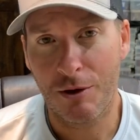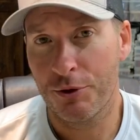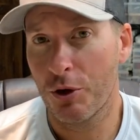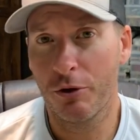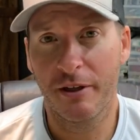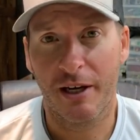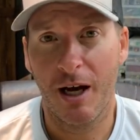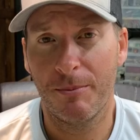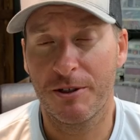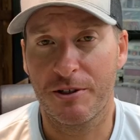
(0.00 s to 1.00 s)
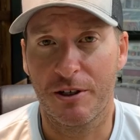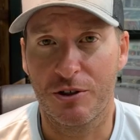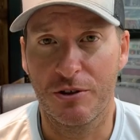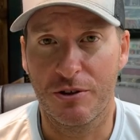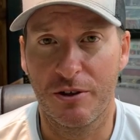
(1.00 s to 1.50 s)
throw it in the comment
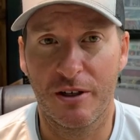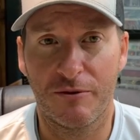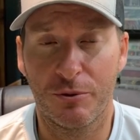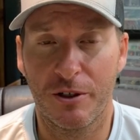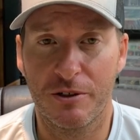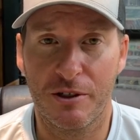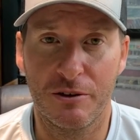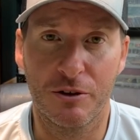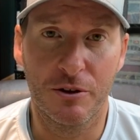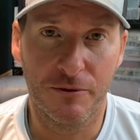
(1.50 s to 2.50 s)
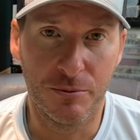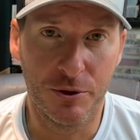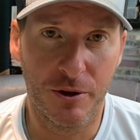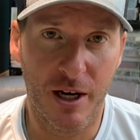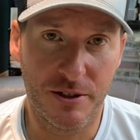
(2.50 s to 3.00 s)
section so that everyone else can learn from
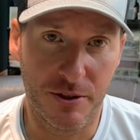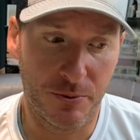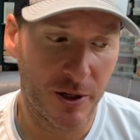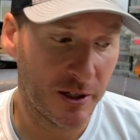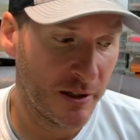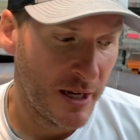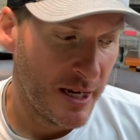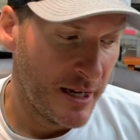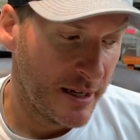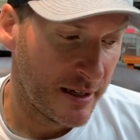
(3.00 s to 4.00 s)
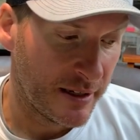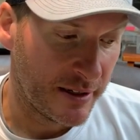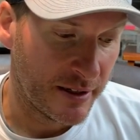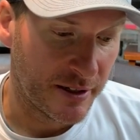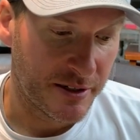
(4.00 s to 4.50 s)
you guys as well.
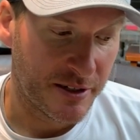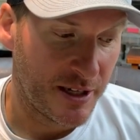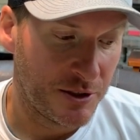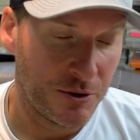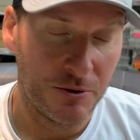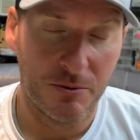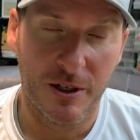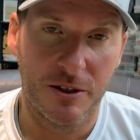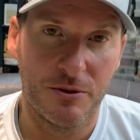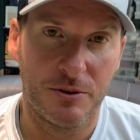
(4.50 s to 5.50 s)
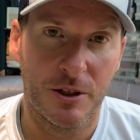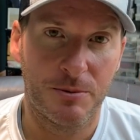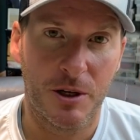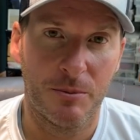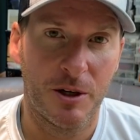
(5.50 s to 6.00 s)
And stay tuned. We got new tips
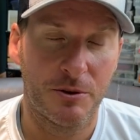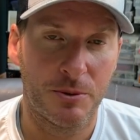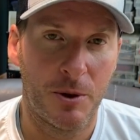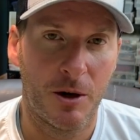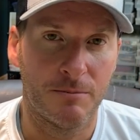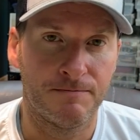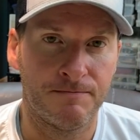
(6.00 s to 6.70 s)
coming out tomorrow.